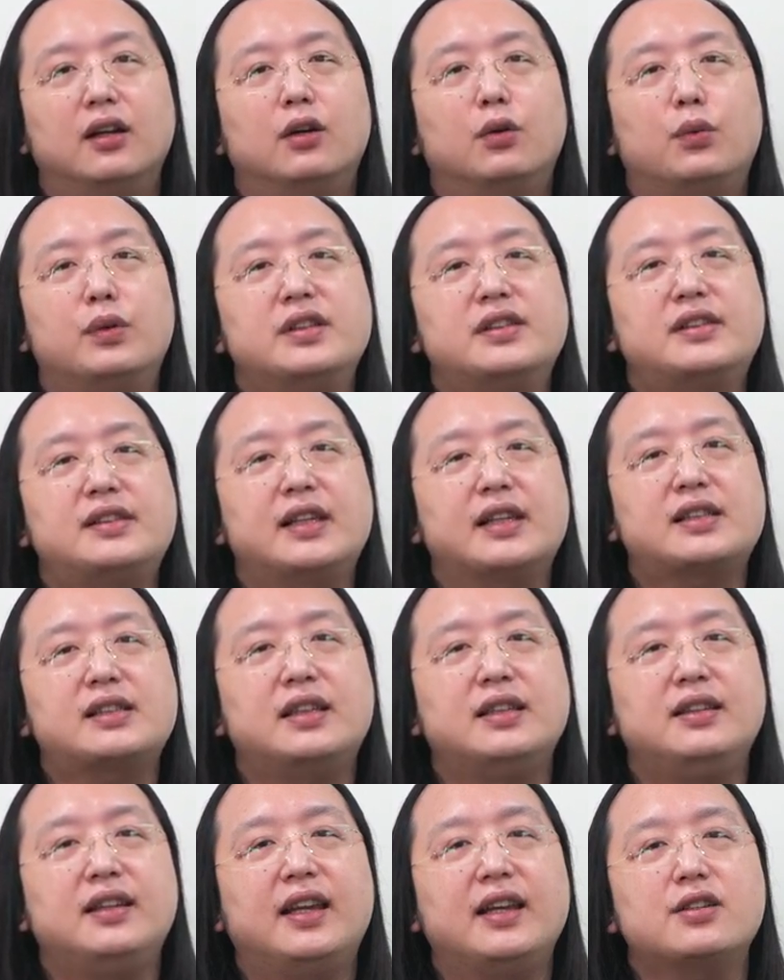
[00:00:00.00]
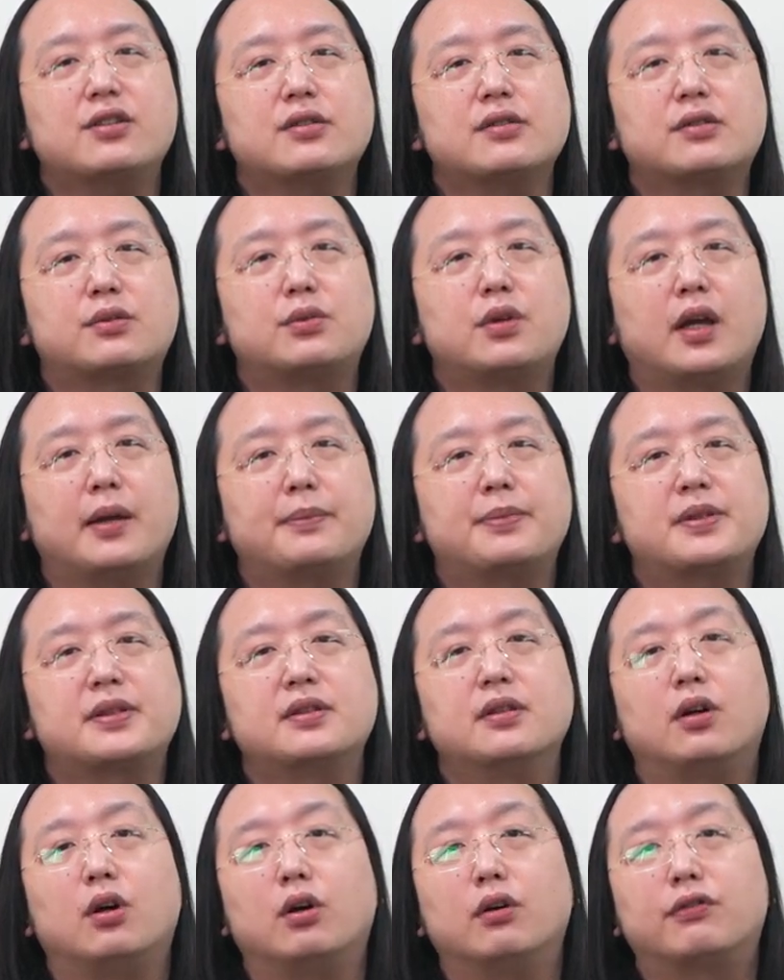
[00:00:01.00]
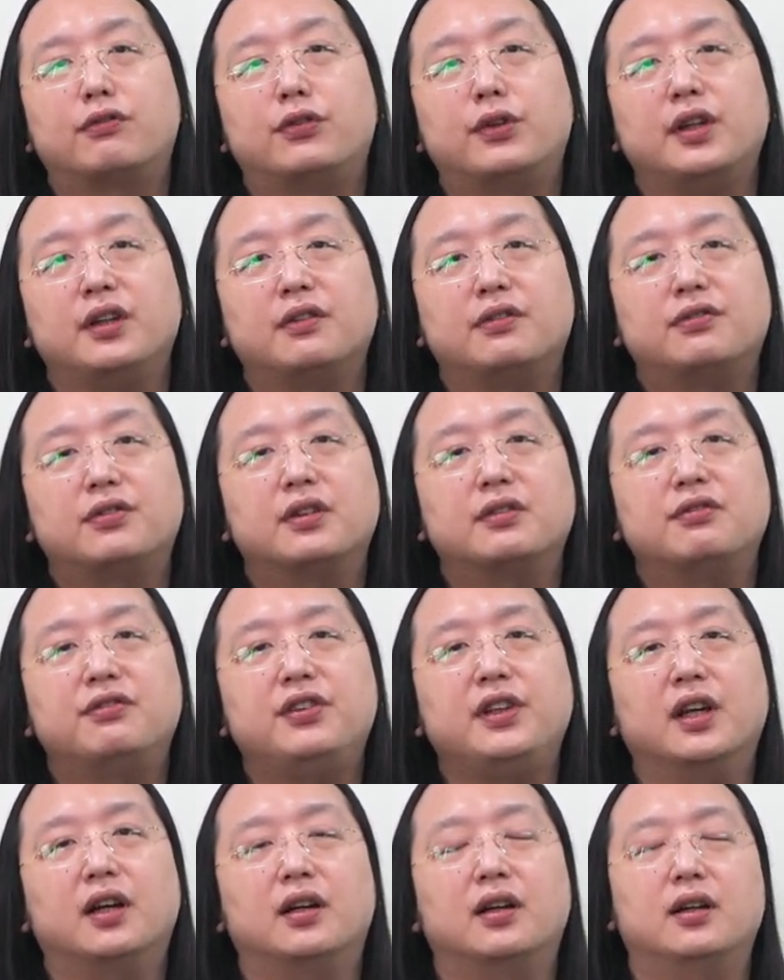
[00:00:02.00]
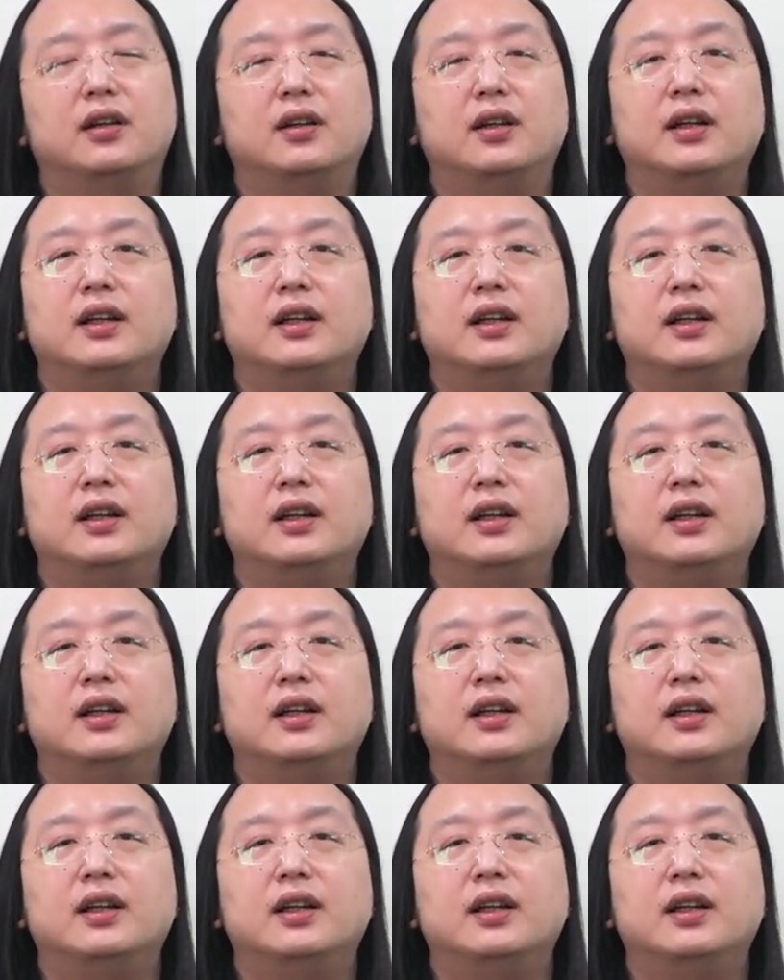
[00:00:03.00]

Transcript: With 16 nations reps, all free from fear.